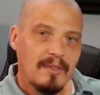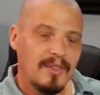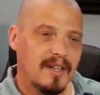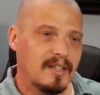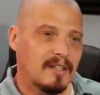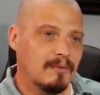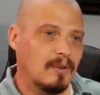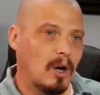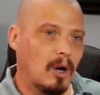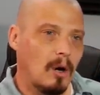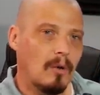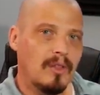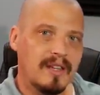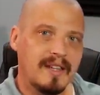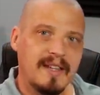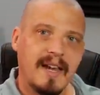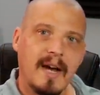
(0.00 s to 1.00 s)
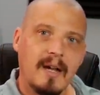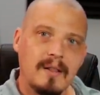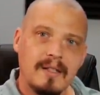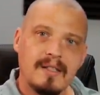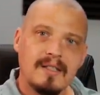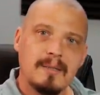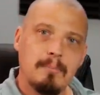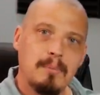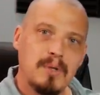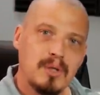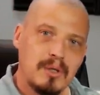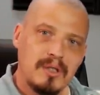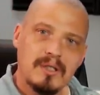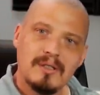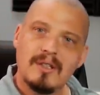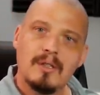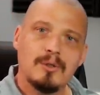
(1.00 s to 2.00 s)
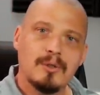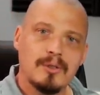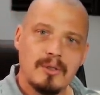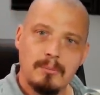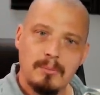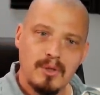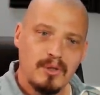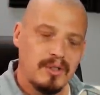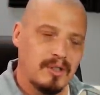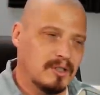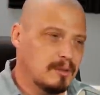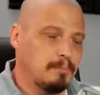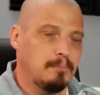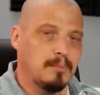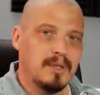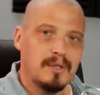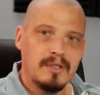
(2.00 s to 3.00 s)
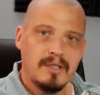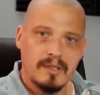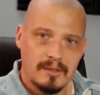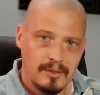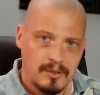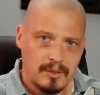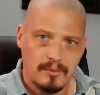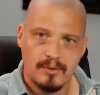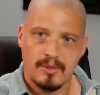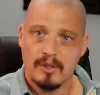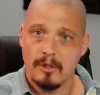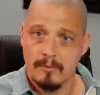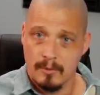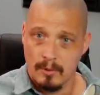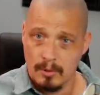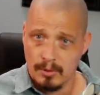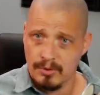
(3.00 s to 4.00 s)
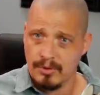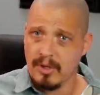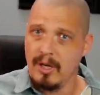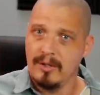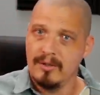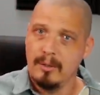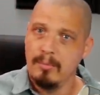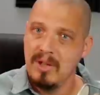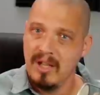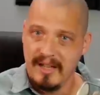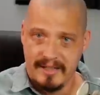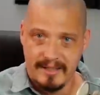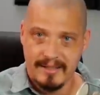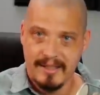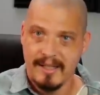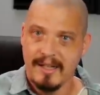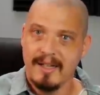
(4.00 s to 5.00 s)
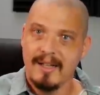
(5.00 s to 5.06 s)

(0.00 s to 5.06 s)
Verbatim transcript: Think of all the countless millions, hundreds of millions, billions of servers on the planet.